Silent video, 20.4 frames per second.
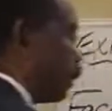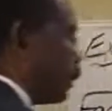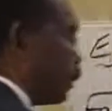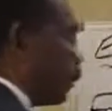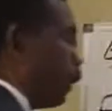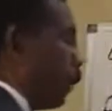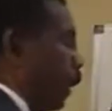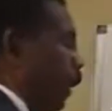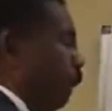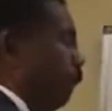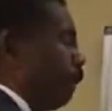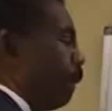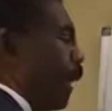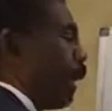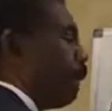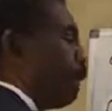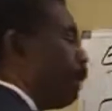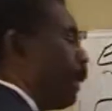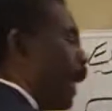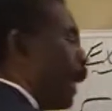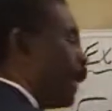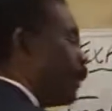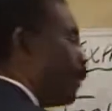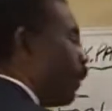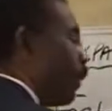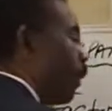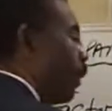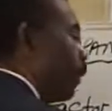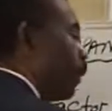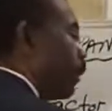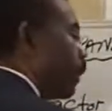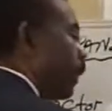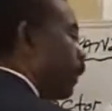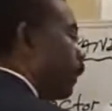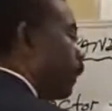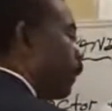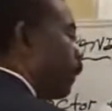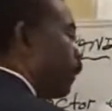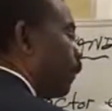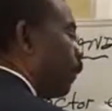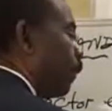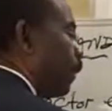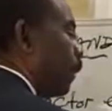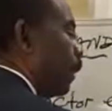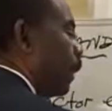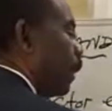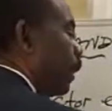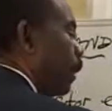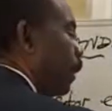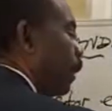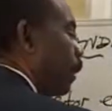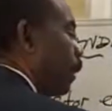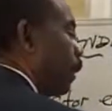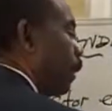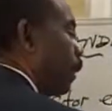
So if I factor out a 3,